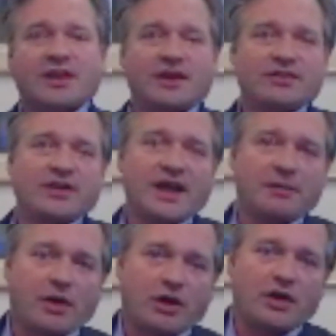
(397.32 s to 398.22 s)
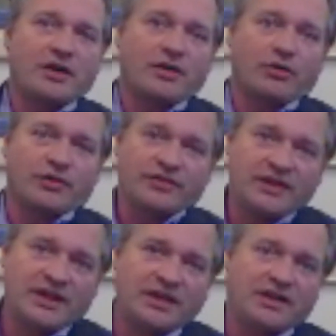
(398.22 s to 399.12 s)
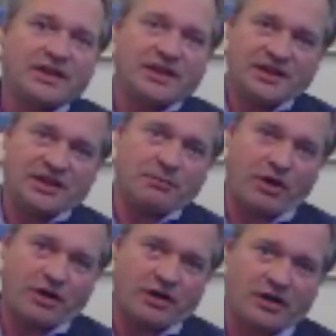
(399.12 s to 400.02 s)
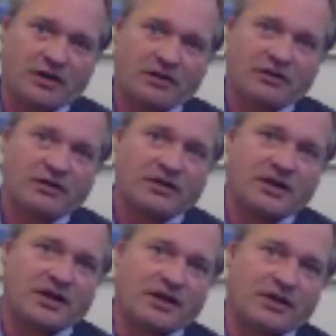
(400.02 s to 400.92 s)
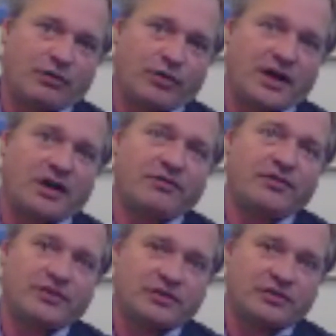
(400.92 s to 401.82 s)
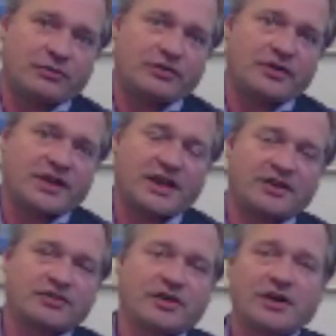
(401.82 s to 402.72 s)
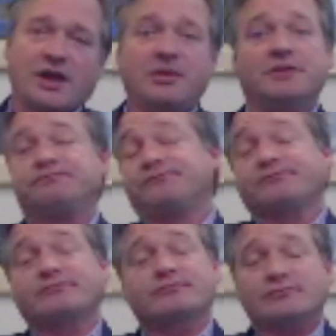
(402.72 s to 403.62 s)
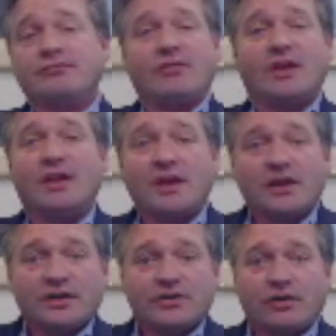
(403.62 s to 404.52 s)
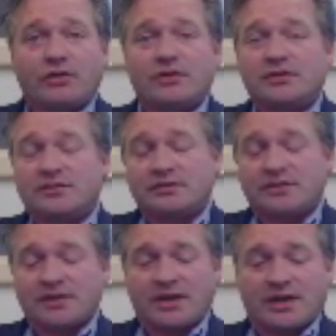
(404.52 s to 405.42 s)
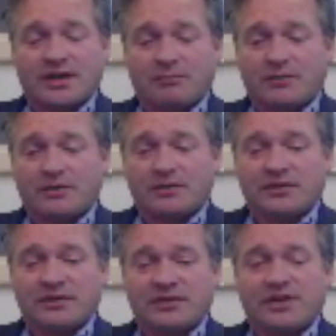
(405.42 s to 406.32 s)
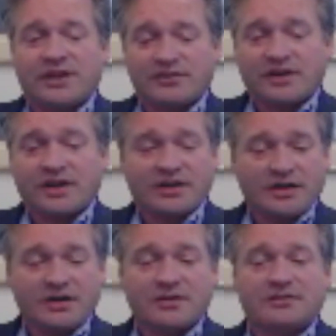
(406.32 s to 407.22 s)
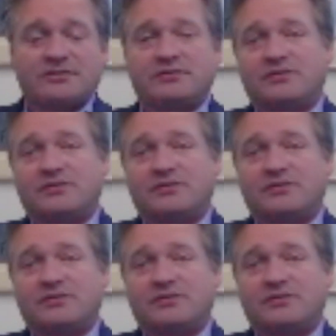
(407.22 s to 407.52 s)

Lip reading: That is not part or seen in the EMR when our physician was looking at the chart. I mean, so the lesson I learned